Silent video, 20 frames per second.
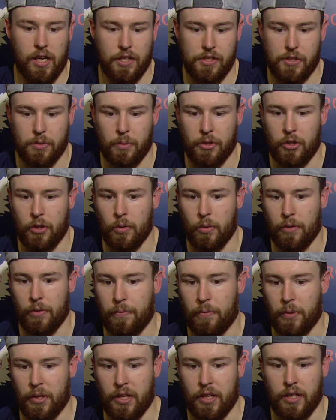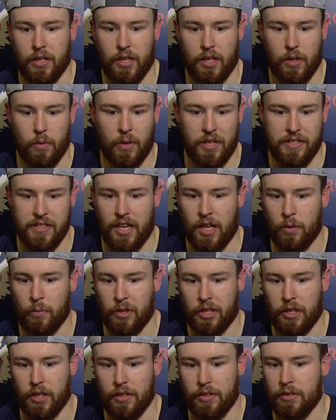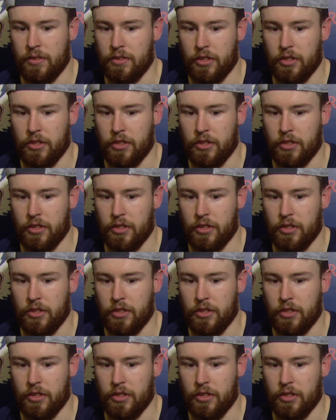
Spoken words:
so we knew we went down, we could,